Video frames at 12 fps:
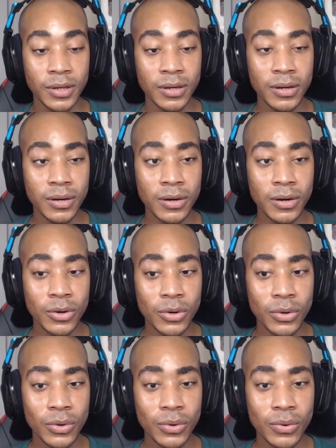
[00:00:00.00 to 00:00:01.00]

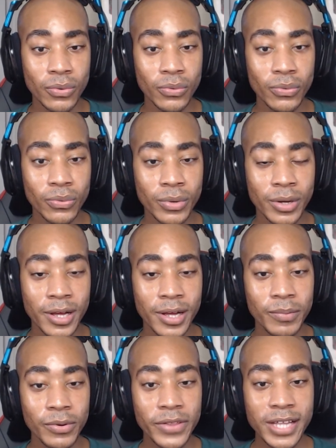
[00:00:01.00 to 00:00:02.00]
Oh.
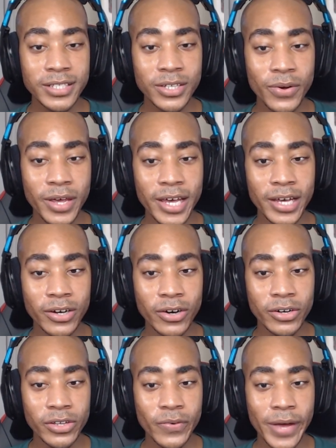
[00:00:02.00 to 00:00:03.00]
Well, that's okay,
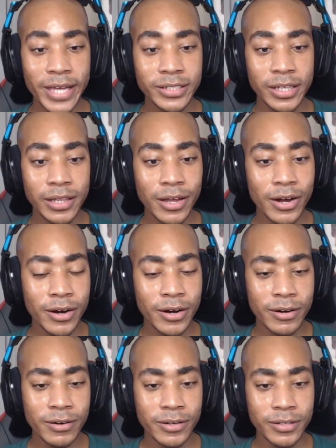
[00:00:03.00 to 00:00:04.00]
girl. You had to
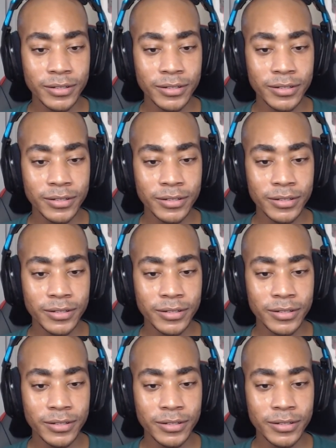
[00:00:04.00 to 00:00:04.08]
learn.